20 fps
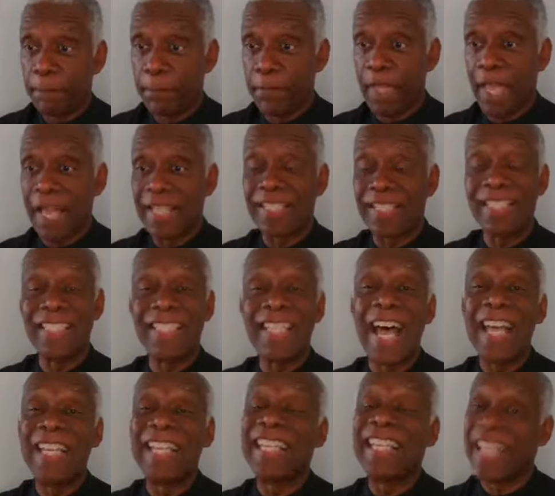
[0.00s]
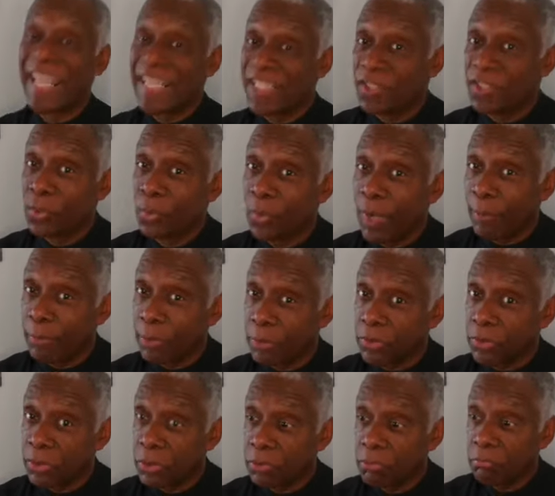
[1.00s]
as a sign against the
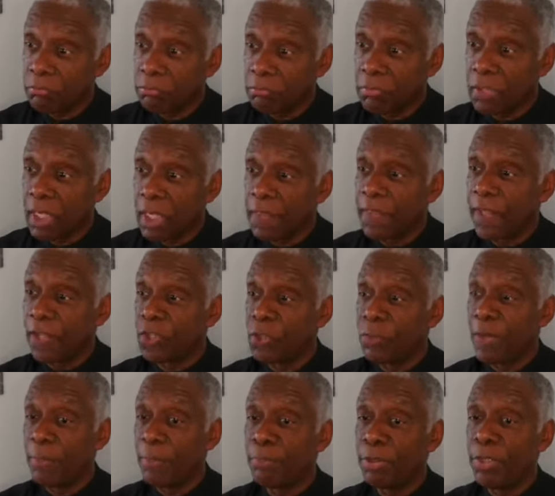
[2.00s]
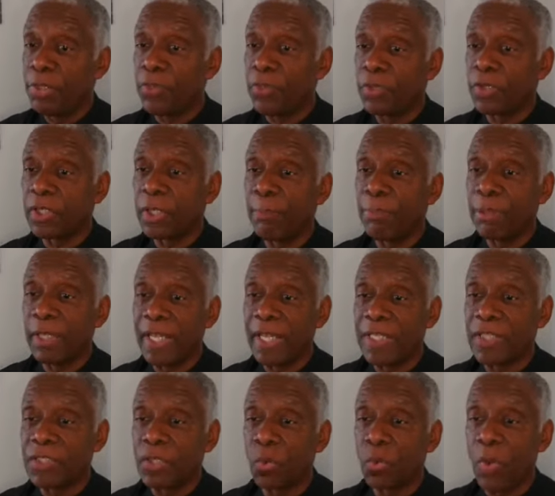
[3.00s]
rebels, that you may put their
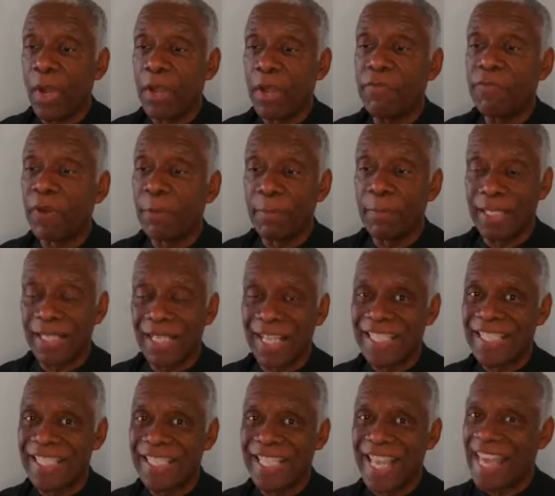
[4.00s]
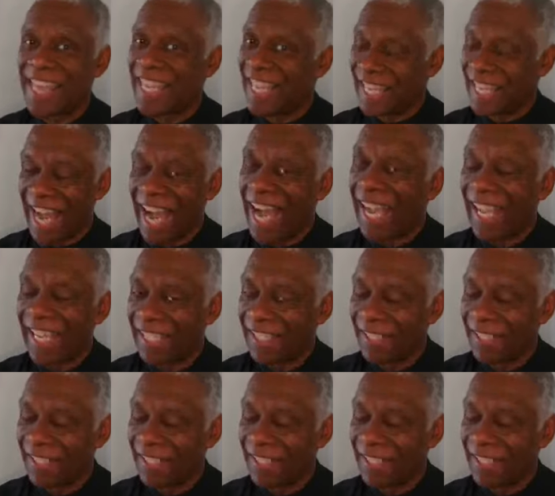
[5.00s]
complaints away from me, lest they die.